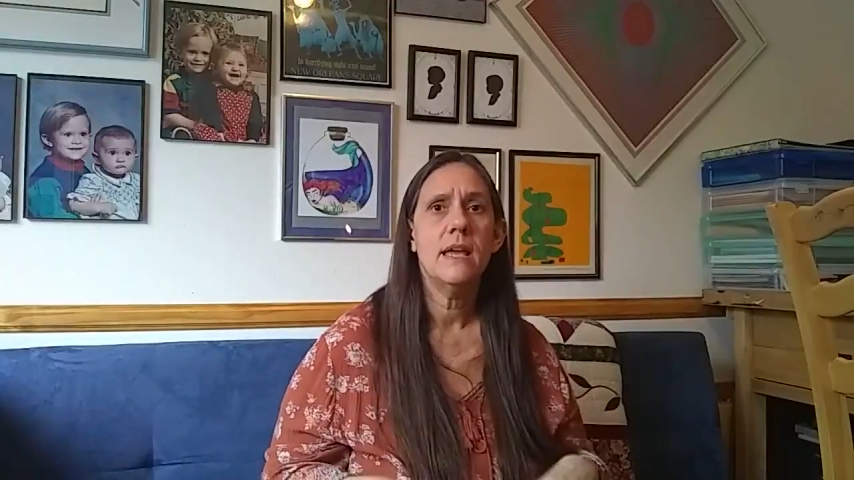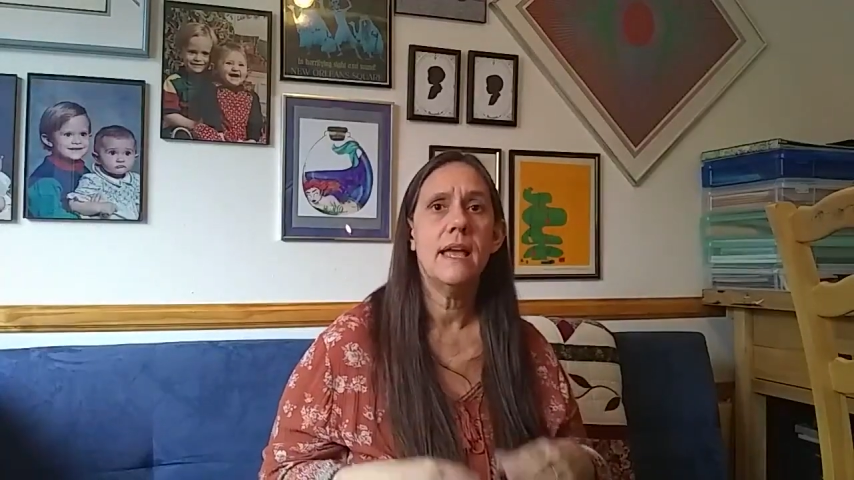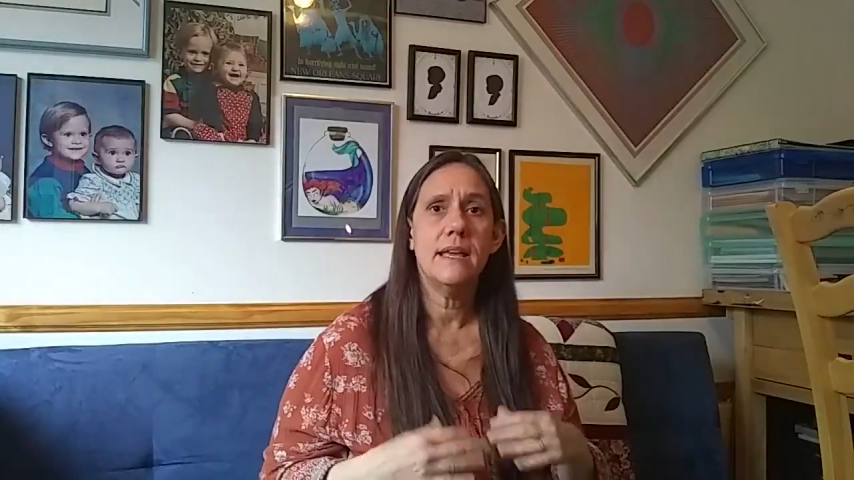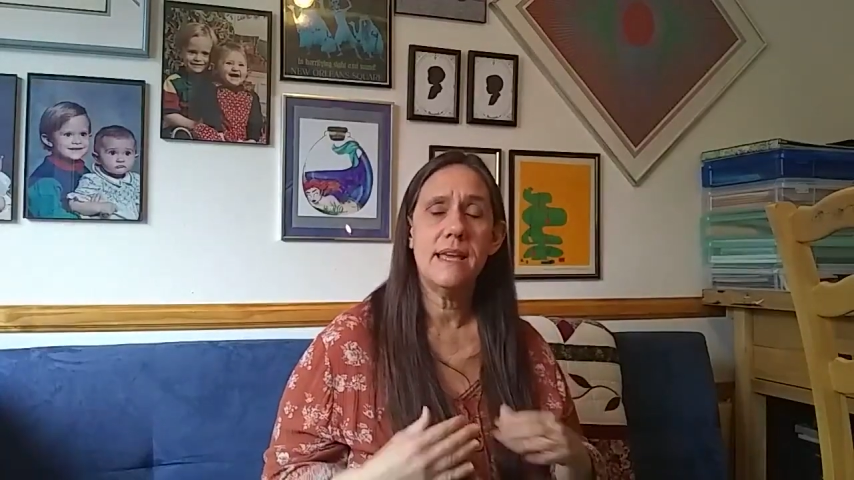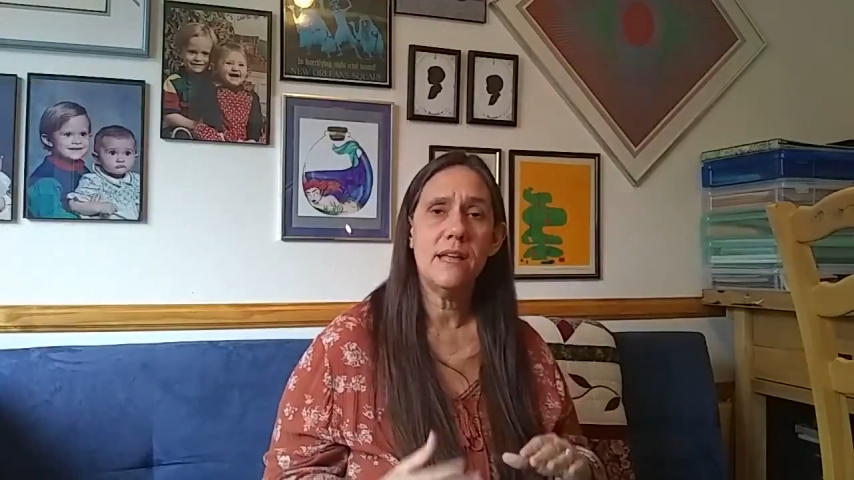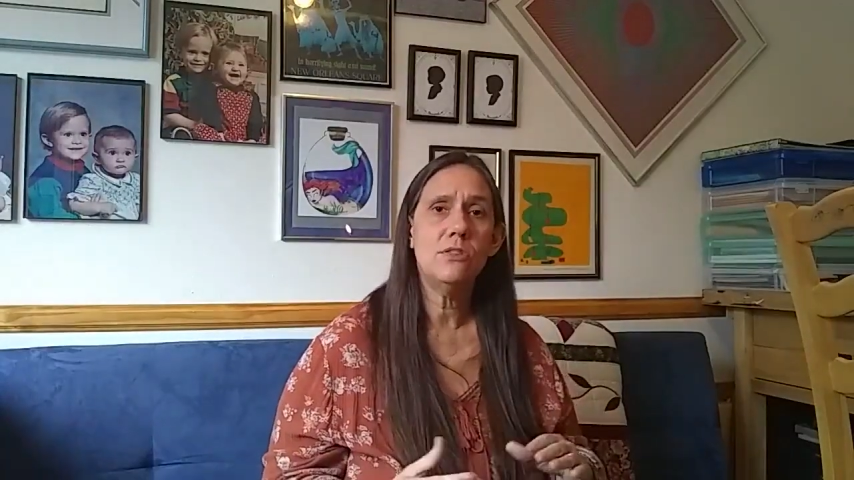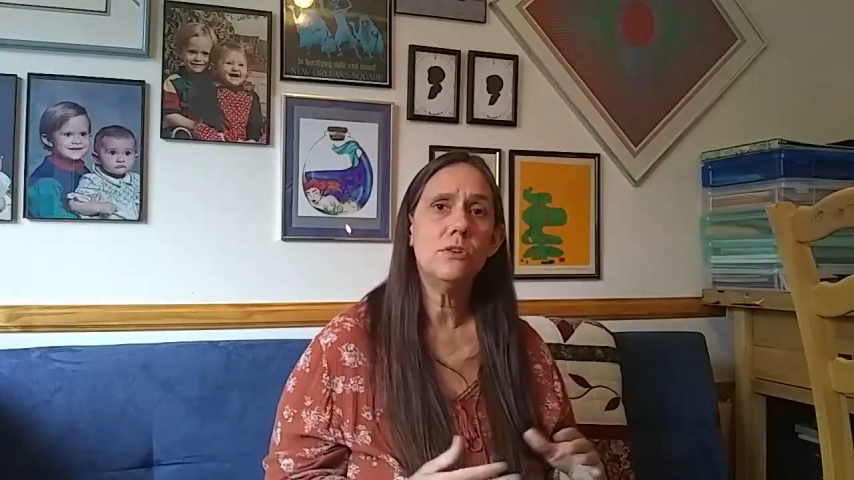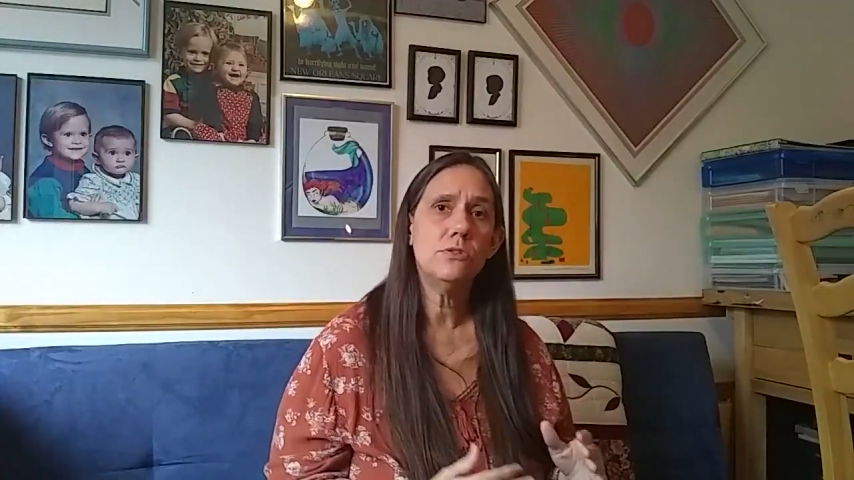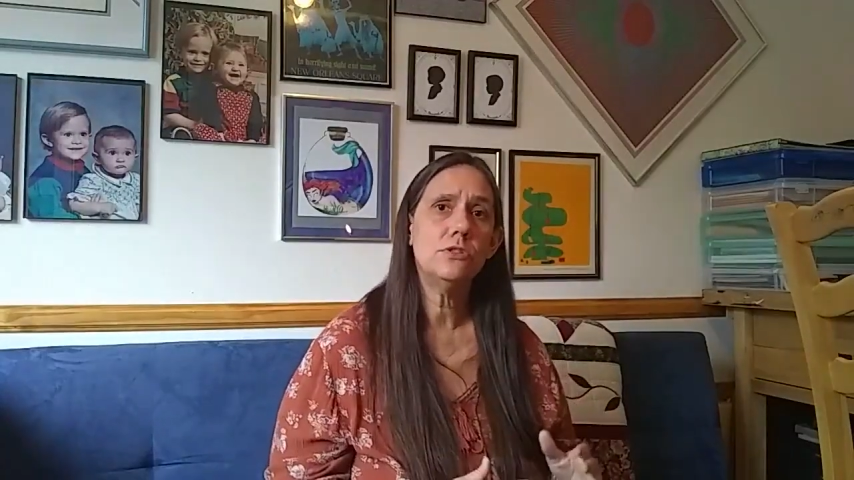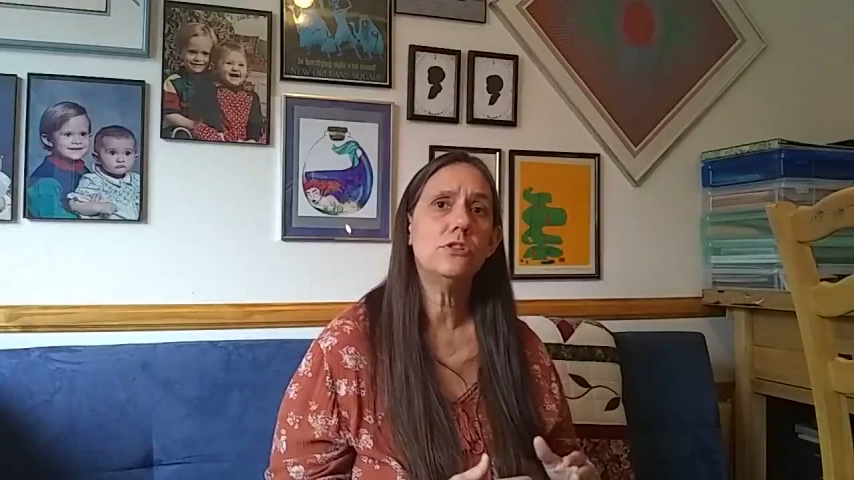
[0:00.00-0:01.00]
And get
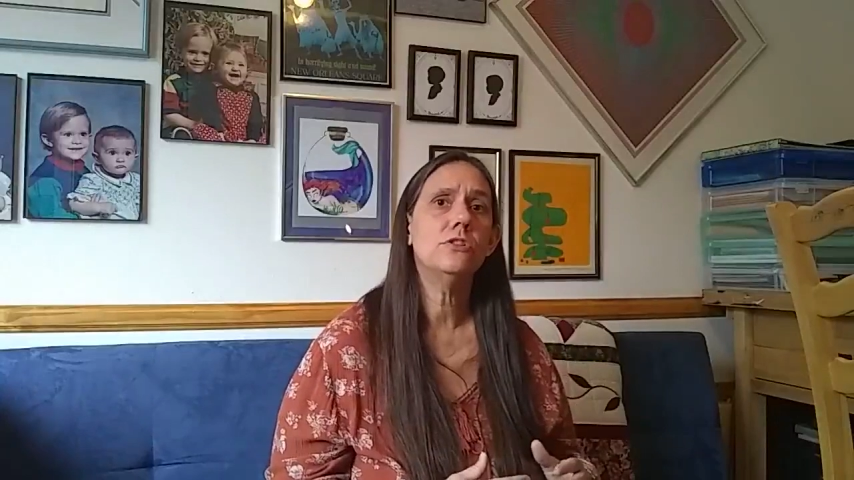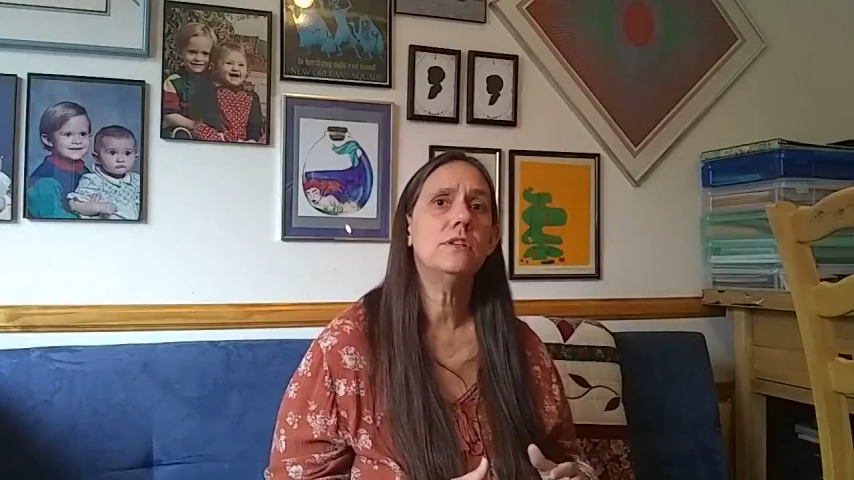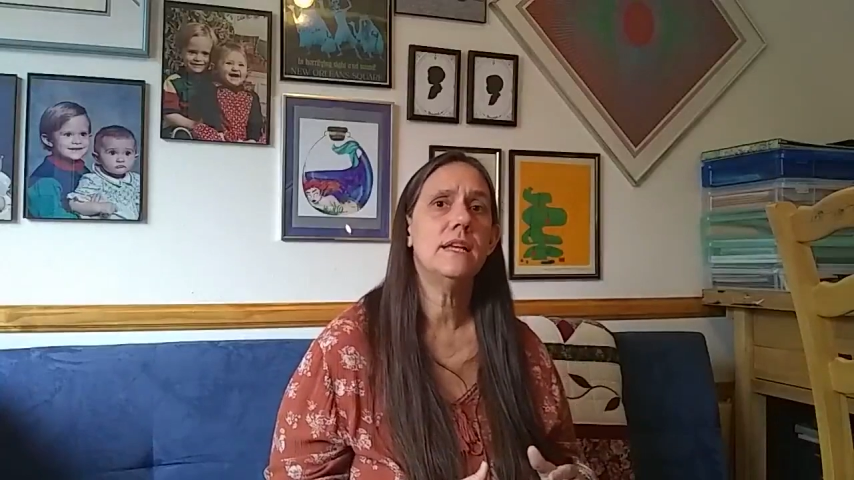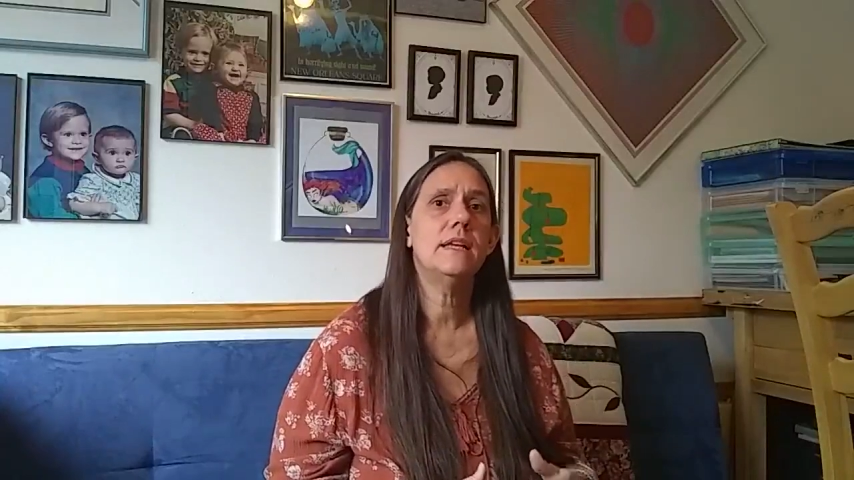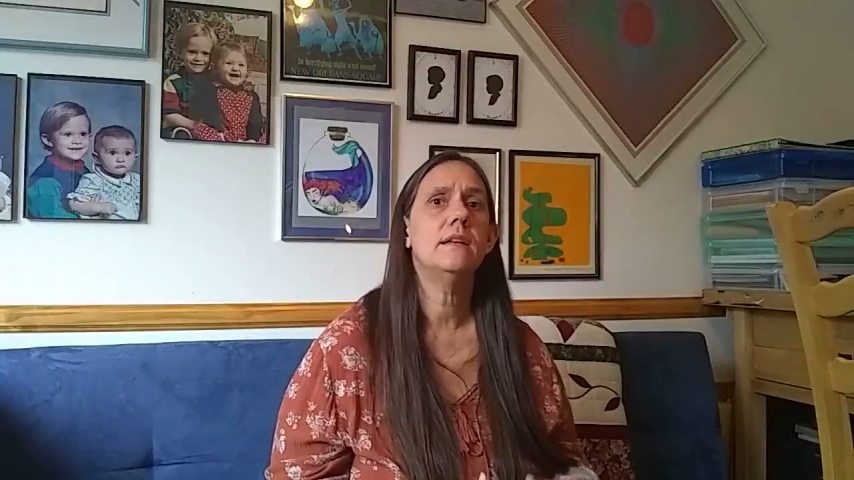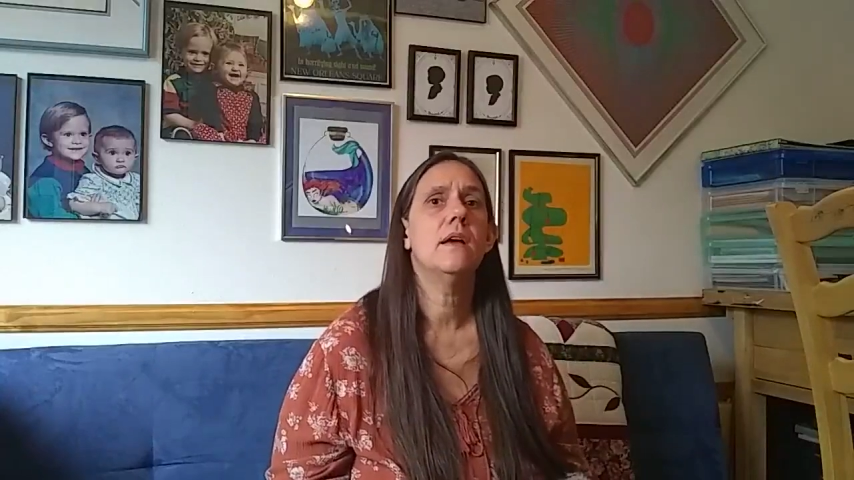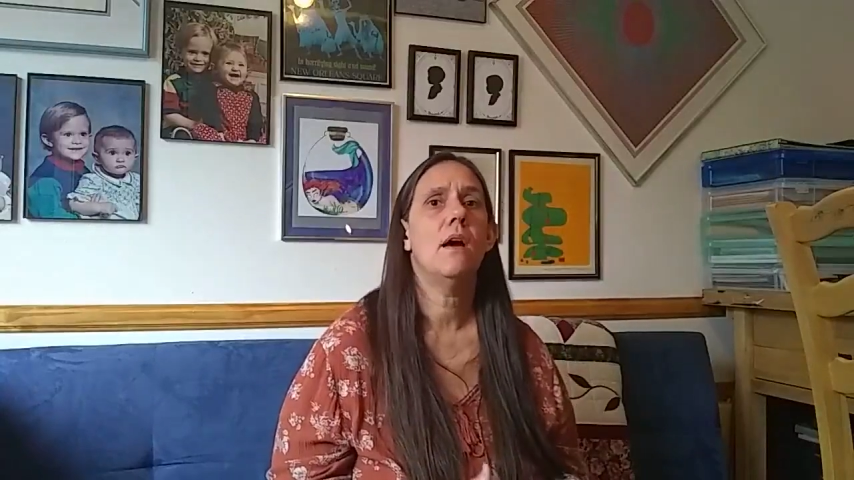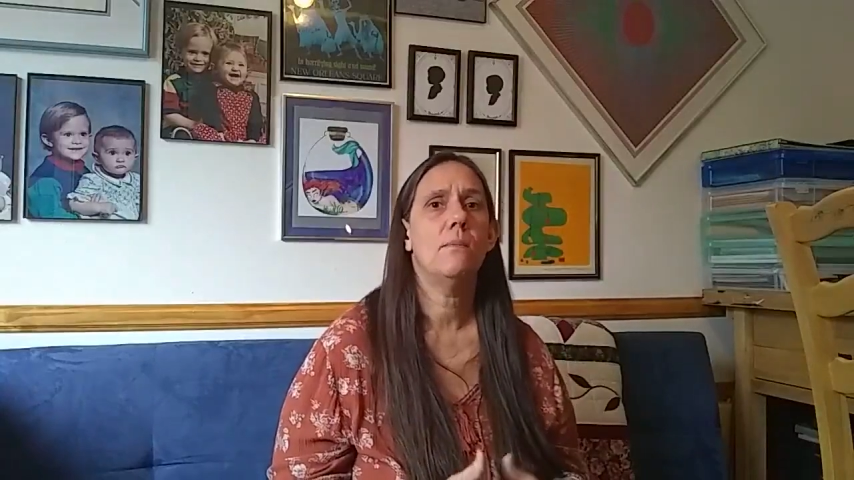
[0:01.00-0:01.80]
those turned in